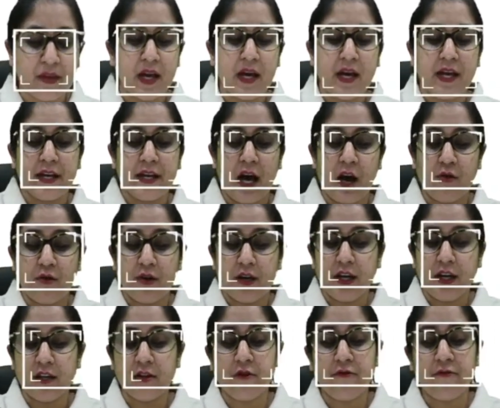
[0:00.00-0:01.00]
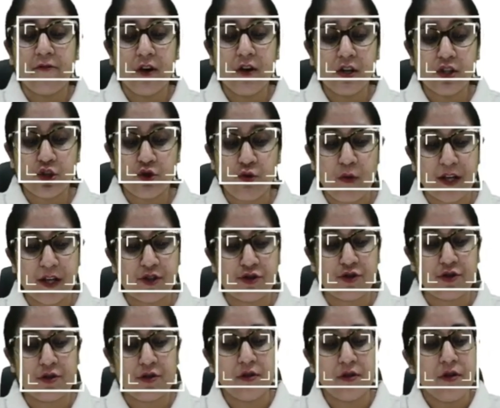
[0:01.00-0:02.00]
Now, in the first
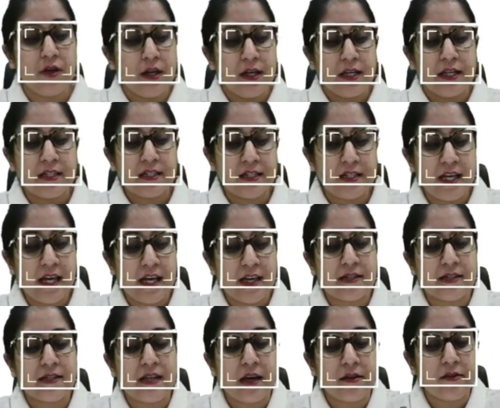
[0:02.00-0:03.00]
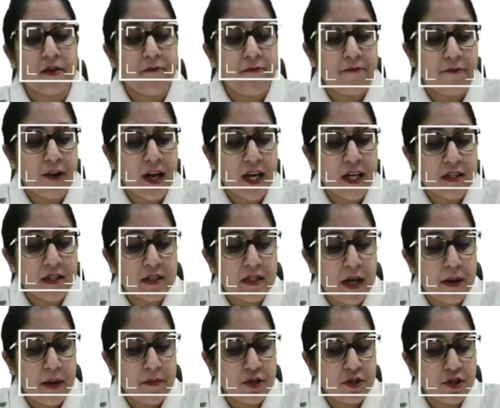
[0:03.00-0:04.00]
question, it says that the phrase
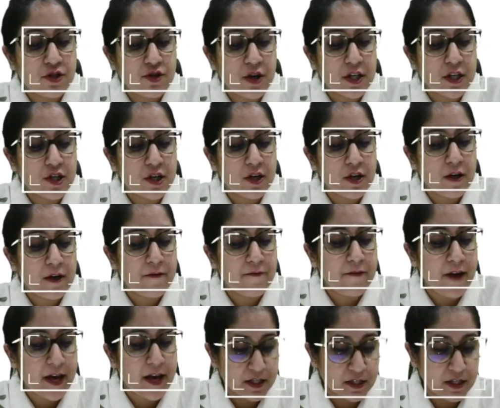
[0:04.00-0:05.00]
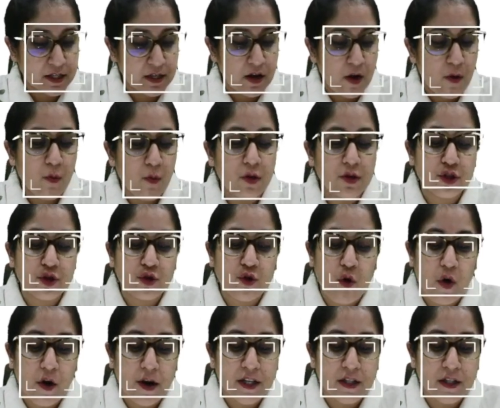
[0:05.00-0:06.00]
demonstration effect was coined